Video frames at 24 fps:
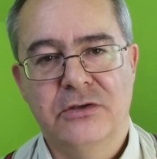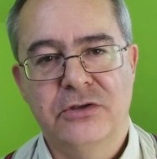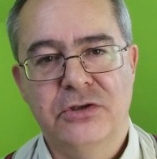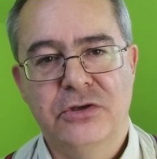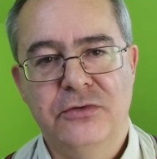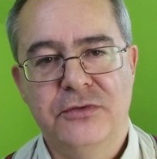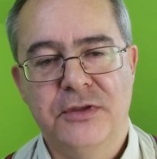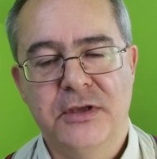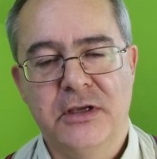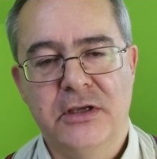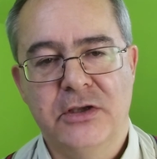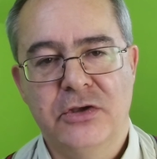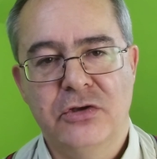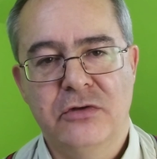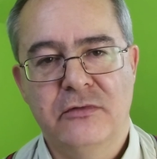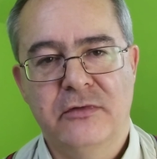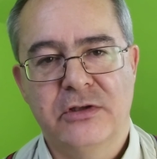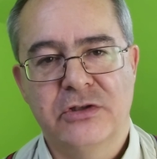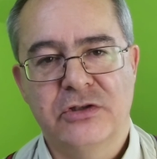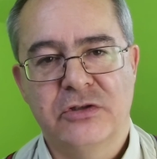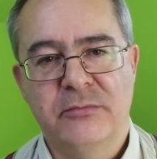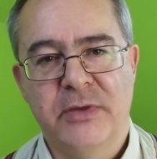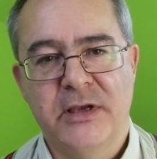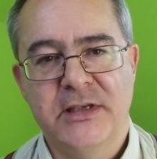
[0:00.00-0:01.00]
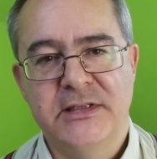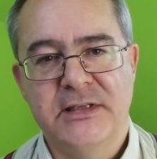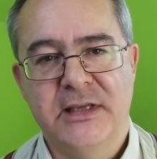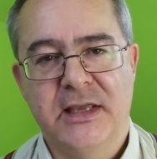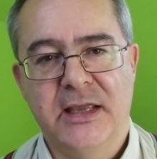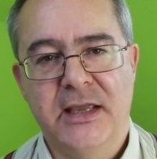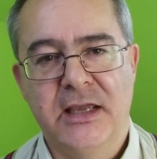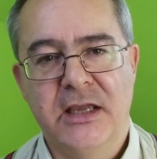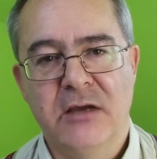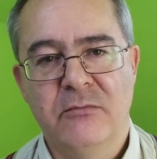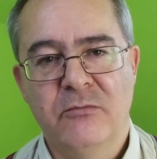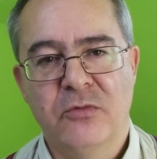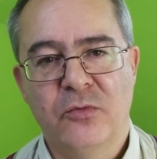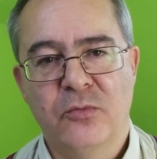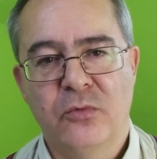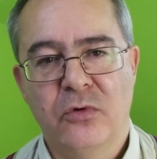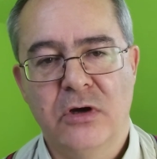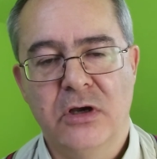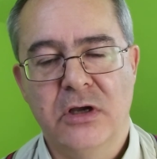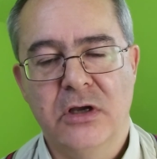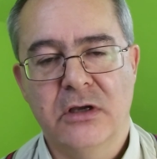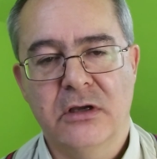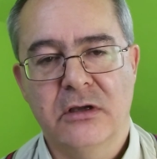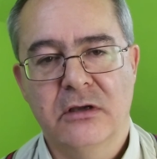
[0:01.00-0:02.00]
do you think a universal basic income would
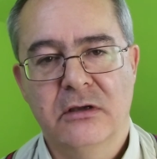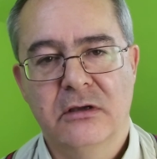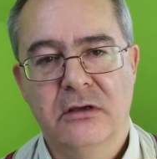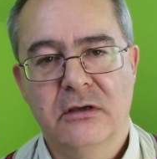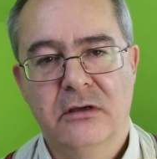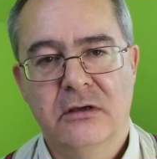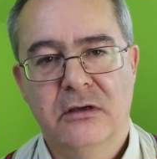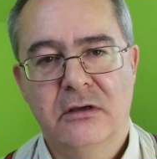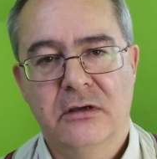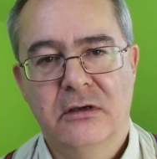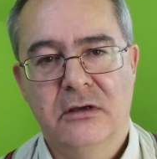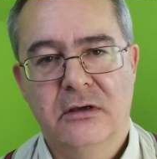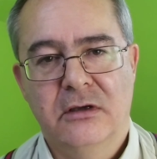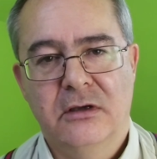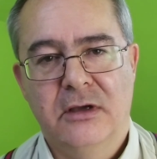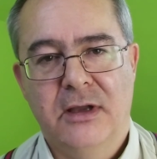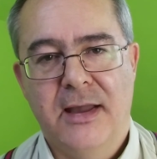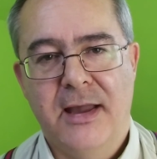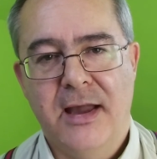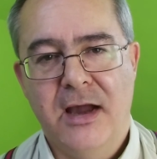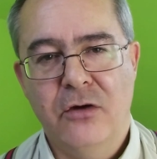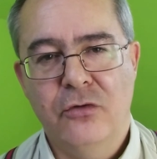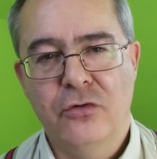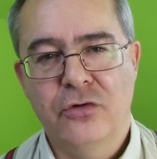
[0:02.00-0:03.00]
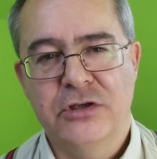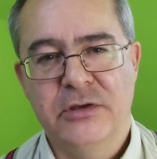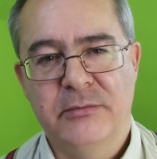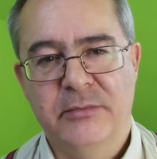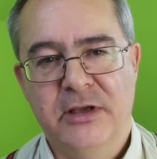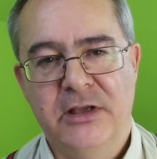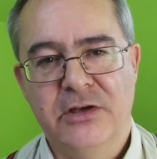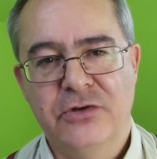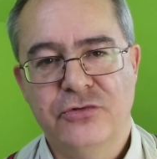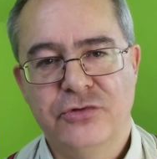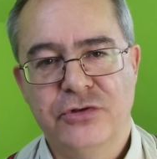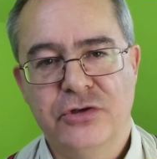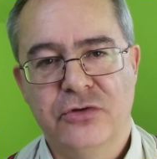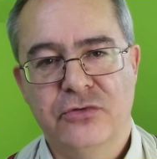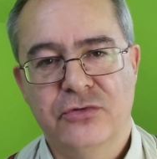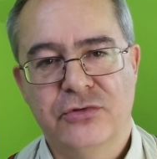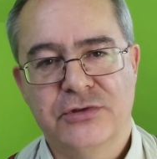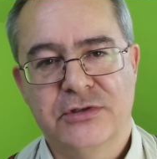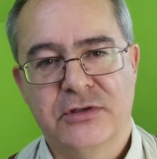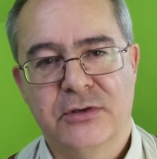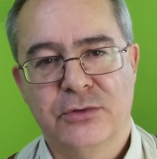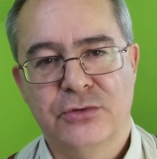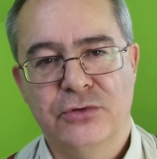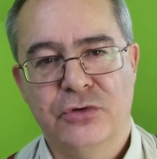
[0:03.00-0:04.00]
work? How could it be introduced
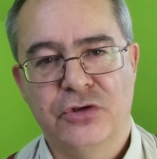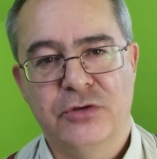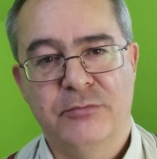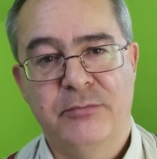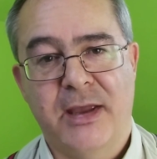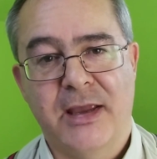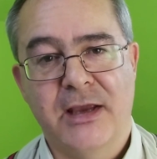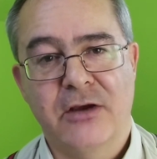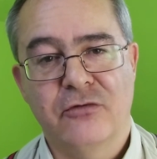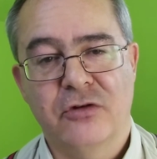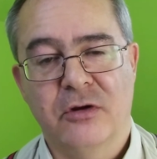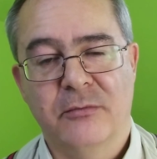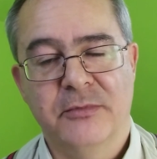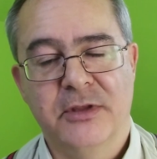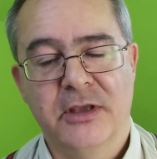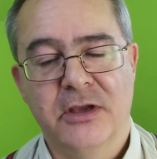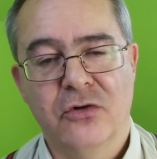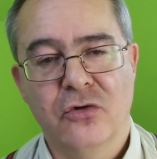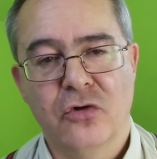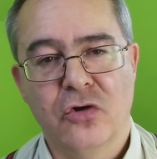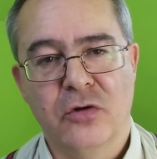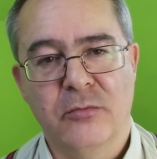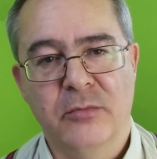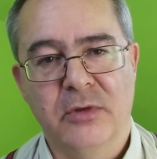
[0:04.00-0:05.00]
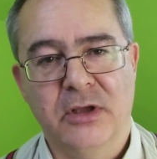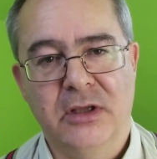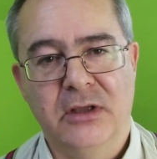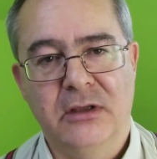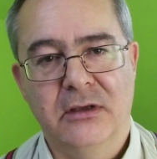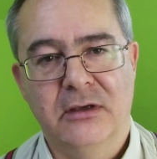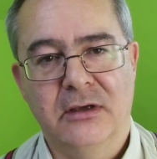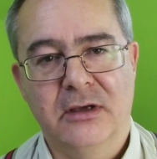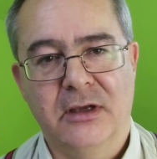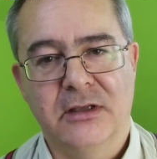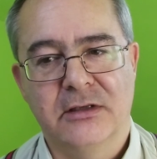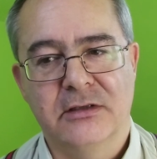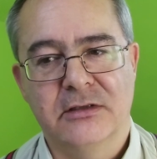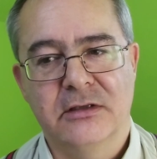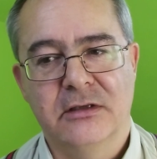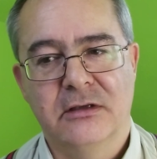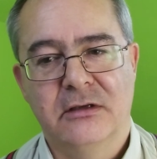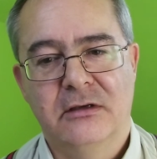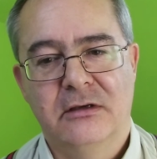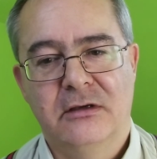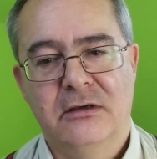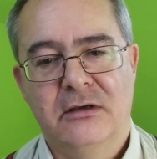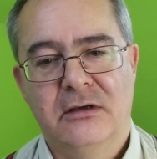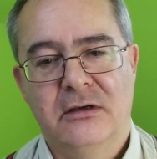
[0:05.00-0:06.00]
so as not to bankrupt the economy and
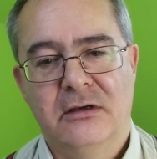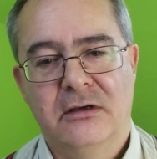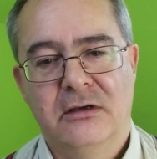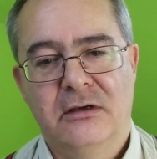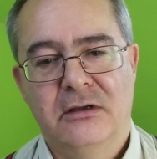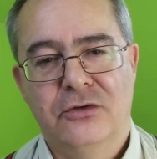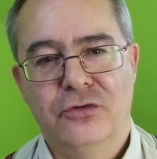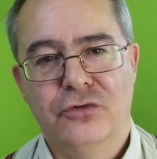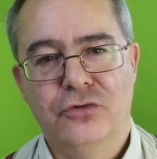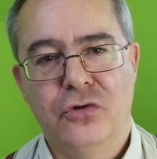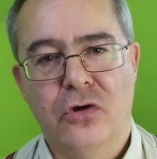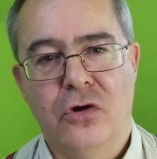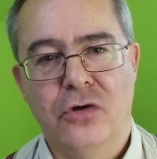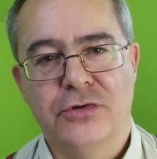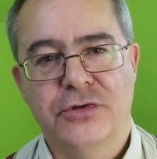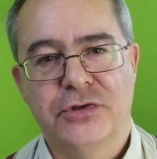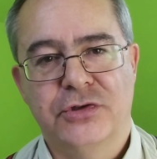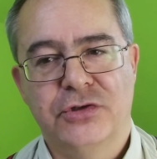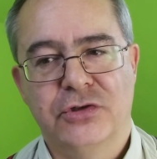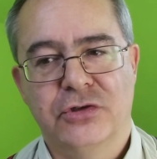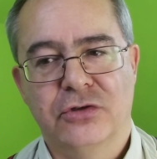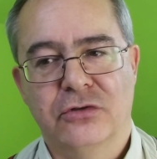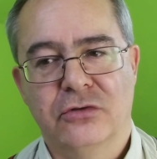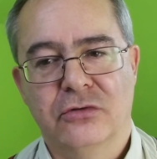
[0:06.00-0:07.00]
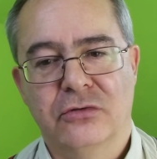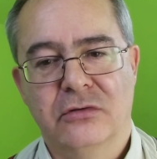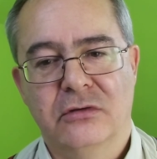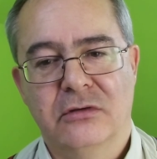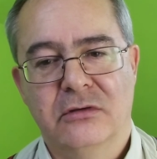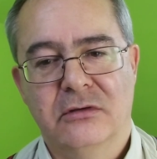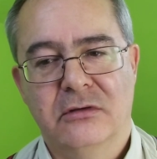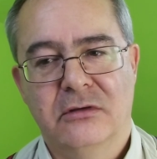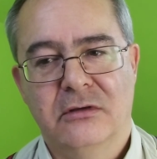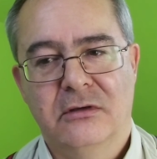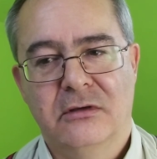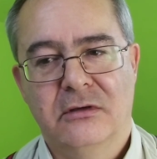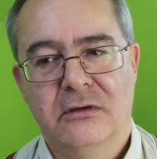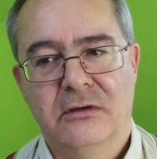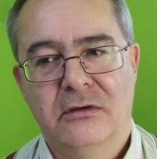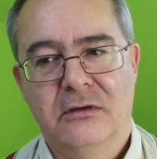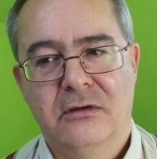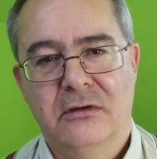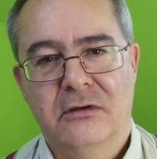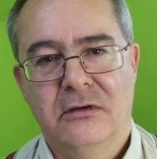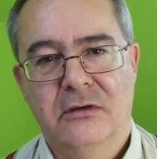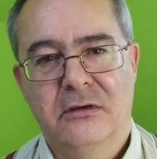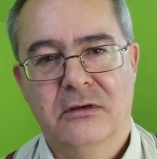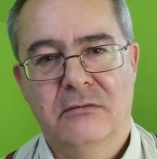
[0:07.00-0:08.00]
not to
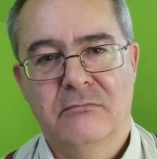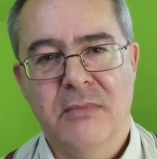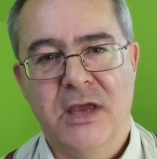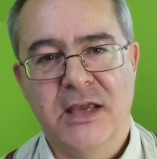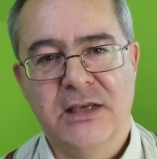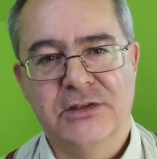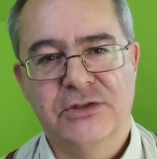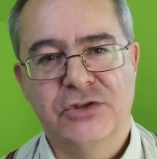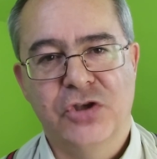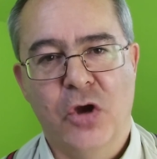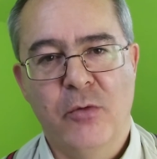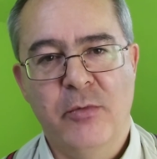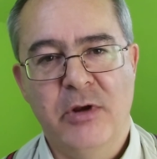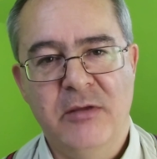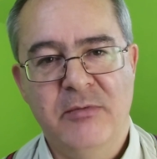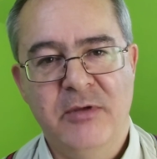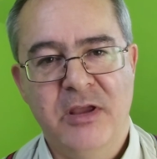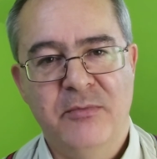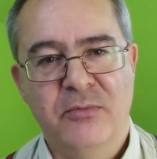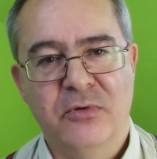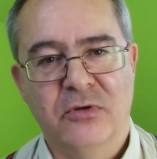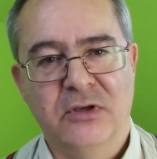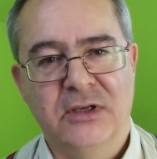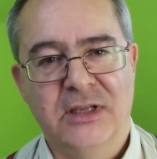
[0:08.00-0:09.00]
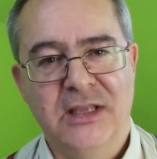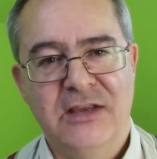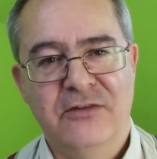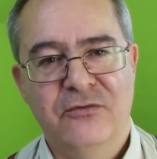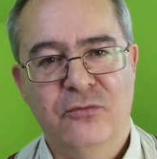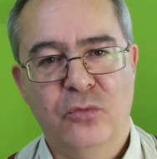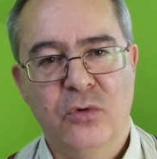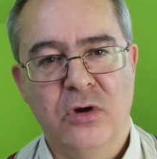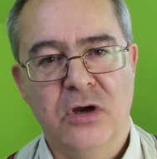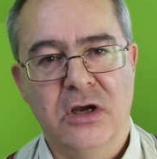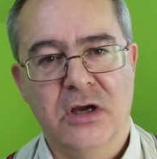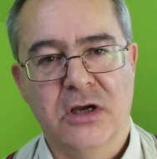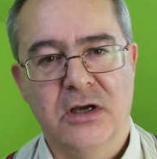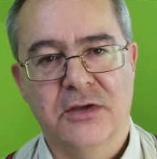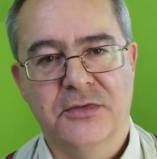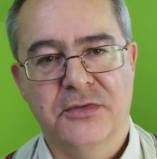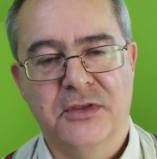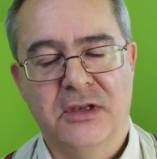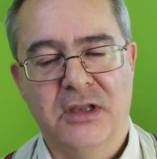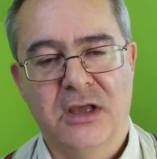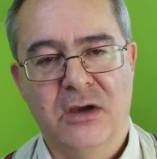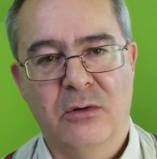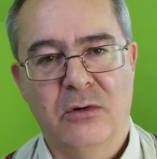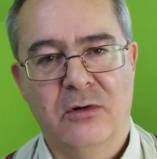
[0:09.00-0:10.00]
make so many people leave work at the
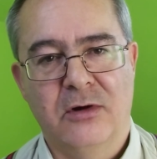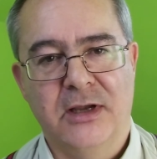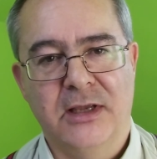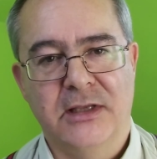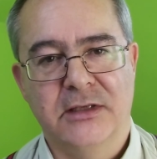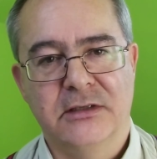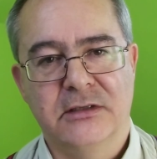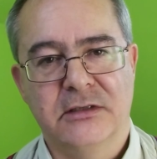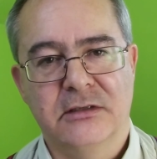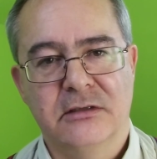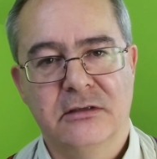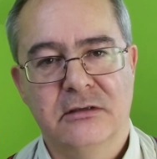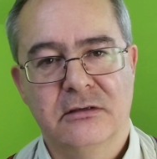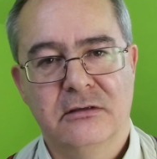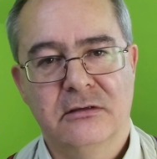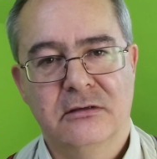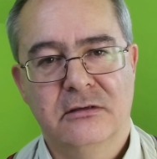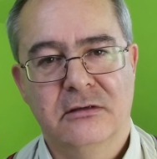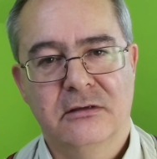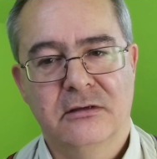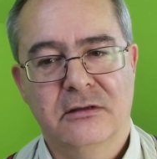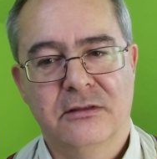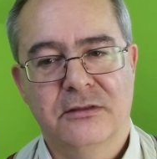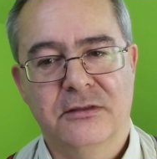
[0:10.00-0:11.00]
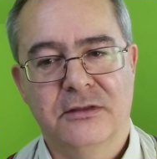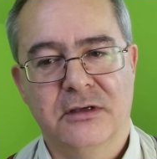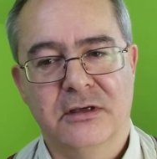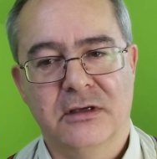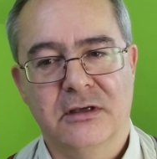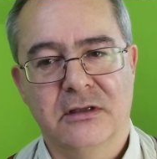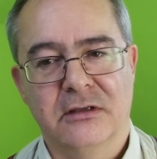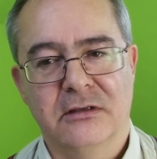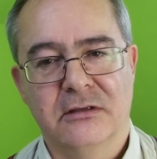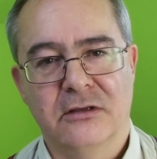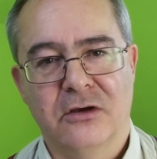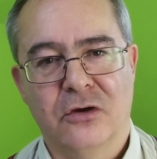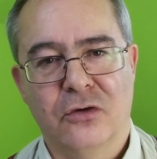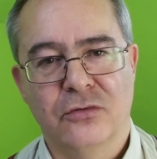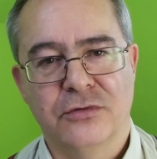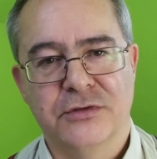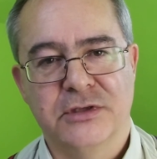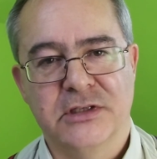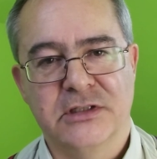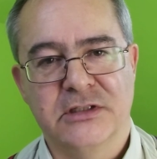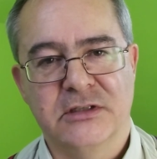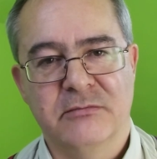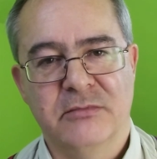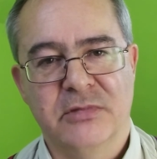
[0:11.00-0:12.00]
lower end that the whole
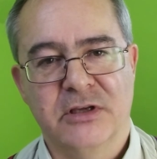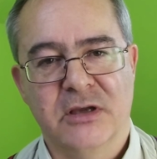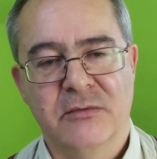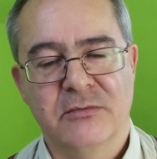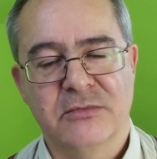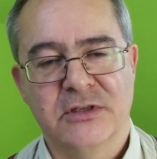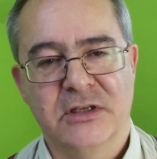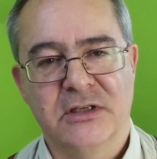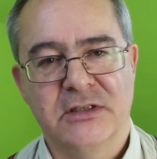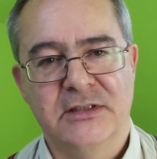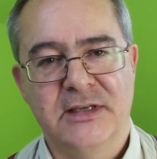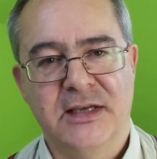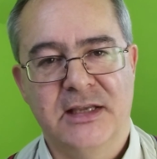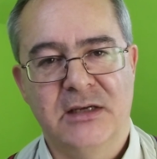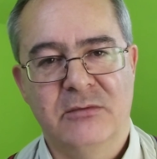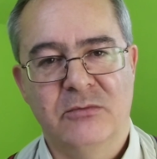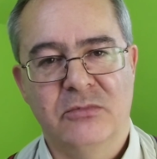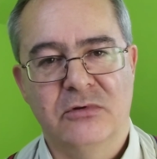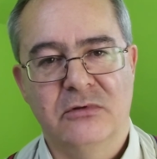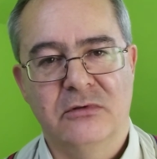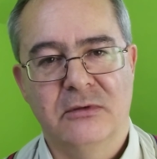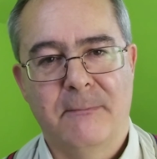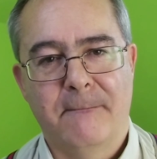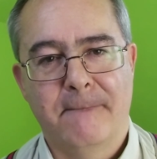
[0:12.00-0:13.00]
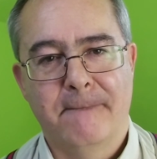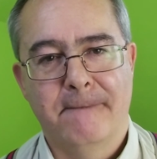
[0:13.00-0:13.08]
system becomes untenable?